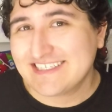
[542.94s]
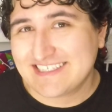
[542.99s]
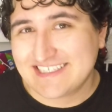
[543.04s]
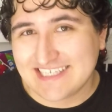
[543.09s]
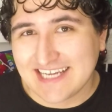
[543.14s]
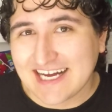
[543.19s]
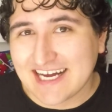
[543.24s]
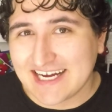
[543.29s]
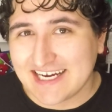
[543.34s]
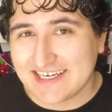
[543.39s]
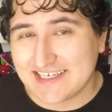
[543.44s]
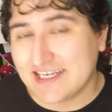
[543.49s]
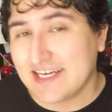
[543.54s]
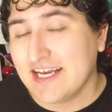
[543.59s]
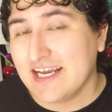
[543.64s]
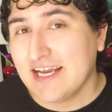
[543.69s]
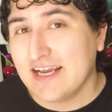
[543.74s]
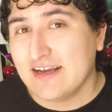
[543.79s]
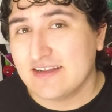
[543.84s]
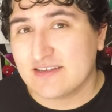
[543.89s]
side.
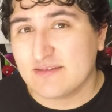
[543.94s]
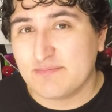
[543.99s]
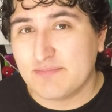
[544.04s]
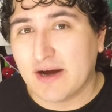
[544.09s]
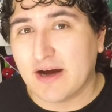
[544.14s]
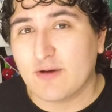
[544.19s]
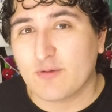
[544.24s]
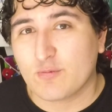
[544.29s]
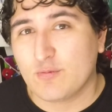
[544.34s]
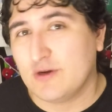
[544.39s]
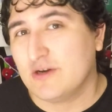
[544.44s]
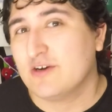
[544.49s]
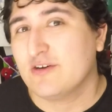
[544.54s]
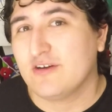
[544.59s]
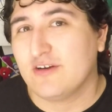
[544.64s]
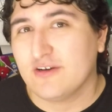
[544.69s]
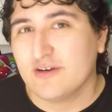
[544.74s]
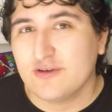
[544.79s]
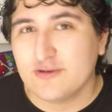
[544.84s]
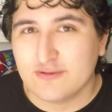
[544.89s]
It's about win or
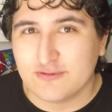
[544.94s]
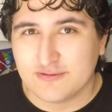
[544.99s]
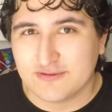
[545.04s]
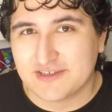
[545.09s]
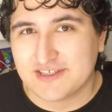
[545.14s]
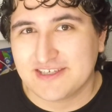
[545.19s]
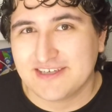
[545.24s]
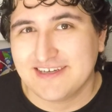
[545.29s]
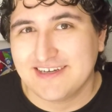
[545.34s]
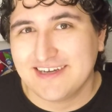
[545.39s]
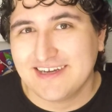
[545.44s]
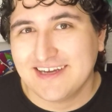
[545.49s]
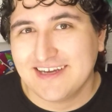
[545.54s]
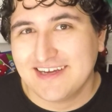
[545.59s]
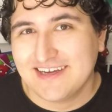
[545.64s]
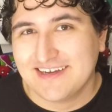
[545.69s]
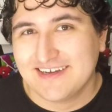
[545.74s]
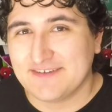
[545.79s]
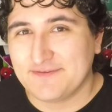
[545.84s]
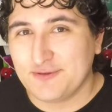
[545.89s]
lose.
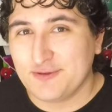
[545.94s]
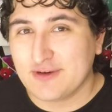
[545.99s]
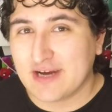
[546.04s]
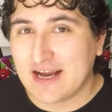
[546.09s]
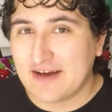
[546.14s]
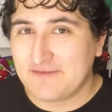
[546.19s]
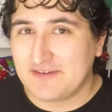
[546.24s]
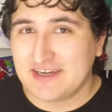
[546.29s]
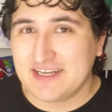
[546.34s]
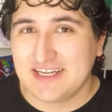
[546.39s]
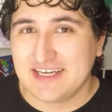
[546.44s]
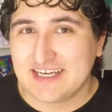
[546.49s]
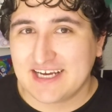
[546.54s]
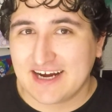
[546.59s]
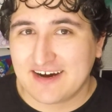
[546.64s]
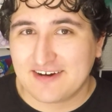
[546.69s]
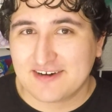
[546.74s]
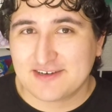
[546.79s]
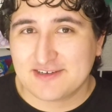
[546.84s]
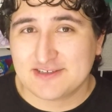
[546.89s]
If you have any
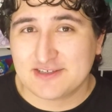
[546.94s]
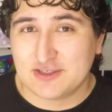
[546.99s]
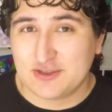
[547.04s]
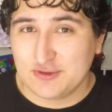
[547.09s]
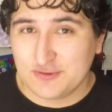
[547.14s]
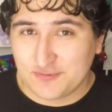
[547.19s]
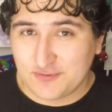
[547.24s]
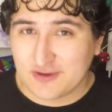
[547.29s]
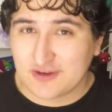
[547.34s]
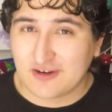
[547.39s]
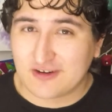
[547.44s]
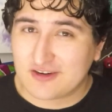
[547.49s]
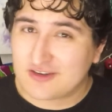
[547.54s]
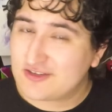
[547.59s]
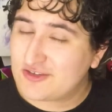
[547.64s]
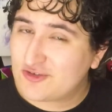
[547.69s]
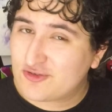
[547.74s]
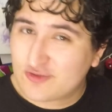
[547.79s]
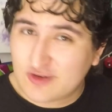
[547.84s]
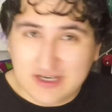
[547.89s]
characters that you feel are
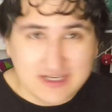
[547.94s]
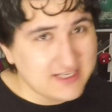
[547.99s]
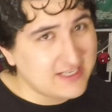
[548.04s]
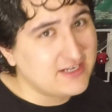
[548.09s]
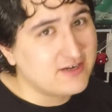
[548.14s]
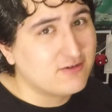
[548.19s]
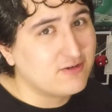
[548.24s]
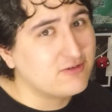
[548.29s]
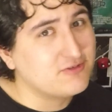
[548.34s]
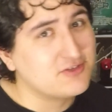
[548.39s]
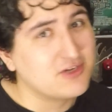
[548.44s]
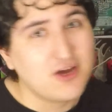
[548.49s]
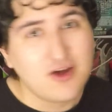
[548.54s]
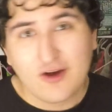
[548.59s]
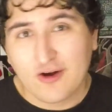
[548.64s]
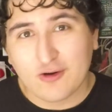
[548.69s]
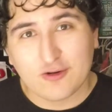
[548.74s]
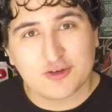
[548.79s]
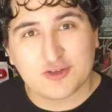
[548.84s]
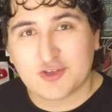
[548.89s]
straight heroes
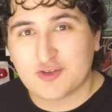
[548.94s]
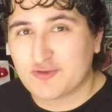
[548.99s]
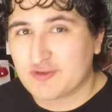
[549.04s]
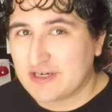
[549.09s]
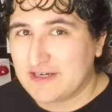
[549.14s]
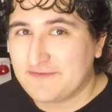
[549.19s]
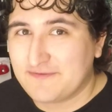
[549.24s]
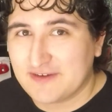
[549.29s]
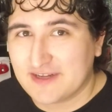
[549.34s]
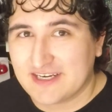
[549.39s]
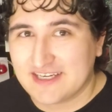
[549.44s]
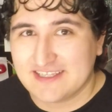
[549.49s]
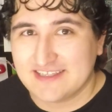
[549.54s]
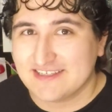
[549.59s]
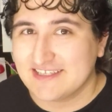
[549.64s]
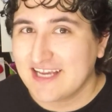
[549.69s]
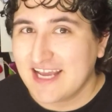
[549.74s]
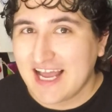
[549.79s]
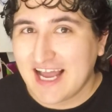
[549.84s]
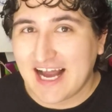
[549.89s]
or straight
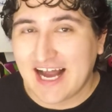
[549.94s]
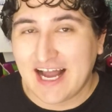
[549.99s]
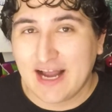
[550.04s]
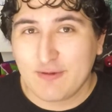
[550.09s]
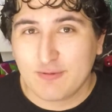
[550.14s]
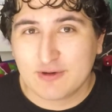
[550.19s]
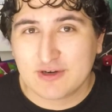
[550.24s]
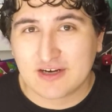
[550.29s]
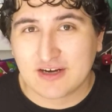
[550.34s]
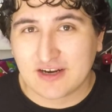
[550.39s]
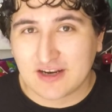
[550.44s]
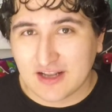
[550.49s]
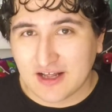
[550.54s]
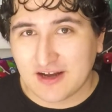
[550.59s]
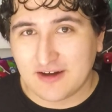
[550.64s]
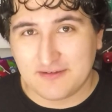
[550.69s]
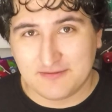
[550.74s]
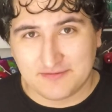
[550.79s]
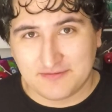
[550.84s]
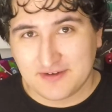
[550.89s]
villains, I would
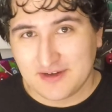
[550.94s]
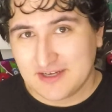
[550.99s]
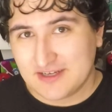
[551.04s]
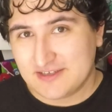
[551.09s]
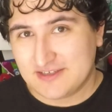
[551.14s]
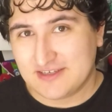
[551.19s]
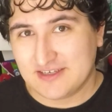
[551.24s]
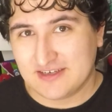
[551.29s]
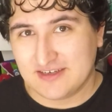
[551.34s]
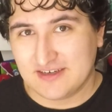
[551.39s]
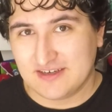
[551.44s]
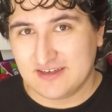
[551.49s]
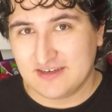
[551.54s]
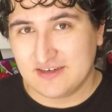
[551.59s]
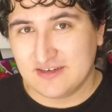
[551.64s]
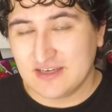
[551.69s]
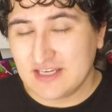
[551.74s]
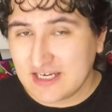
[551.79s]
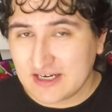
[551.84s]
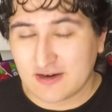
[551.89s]
love to
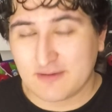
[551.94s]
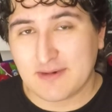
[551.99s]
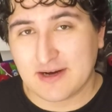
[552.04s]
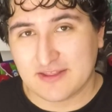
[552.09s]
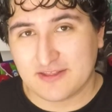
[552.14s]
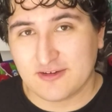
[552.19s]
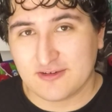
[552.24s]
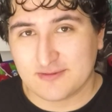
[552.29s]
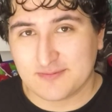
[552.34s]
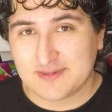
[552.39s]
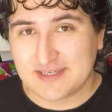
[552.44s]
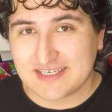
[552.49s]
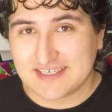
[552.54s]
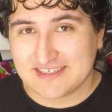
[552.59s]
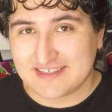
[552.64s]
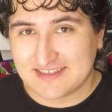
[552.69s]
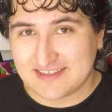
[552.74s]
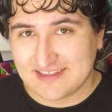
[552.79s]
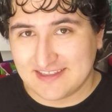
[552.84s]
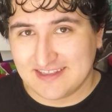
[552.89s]
hear about those,
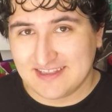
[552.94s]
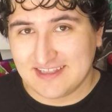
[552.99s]
because